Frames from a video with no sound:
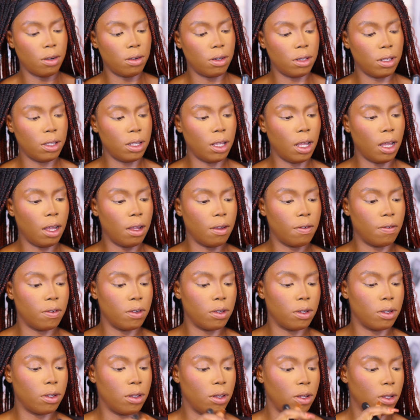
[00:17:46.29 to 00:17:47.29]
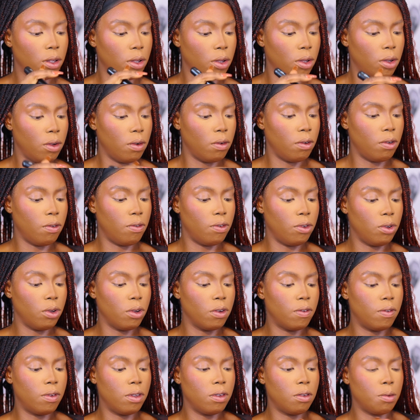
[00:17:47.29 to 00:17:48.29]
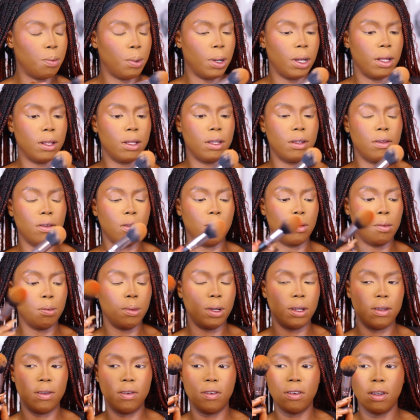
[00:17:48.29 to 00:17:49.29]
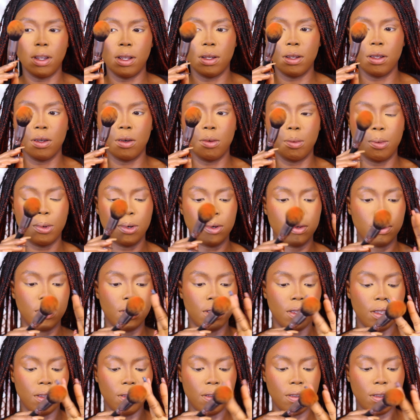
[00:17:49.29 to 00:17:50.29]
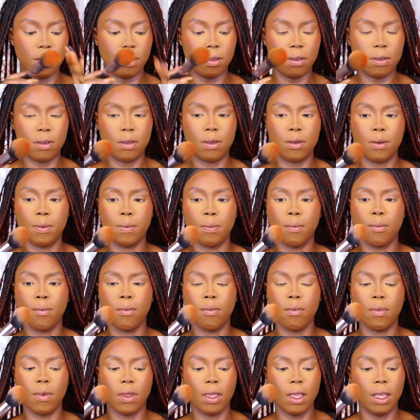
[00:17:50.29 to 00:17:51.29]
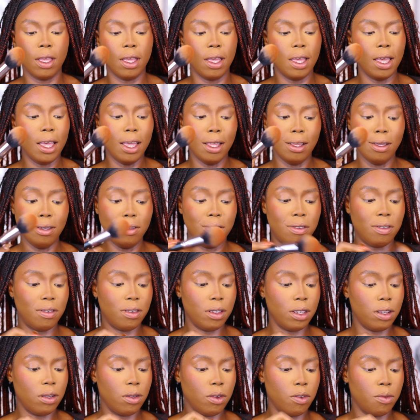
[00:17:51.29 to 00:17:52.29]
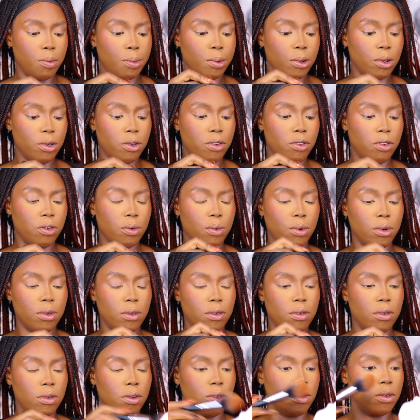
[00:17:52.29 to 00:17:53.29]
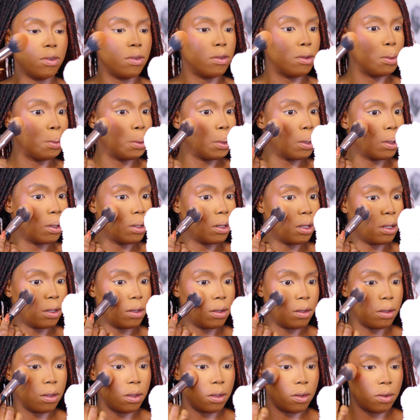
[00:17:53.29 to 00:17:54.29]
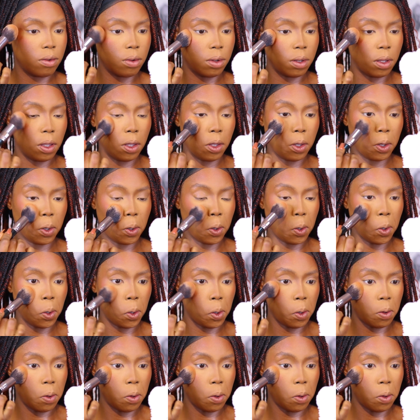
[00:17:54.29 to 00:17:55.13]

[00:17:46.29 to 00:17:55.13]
I already have a review of this palette on my channel, but this is any shade of blush you want to use, to be honest, is okay.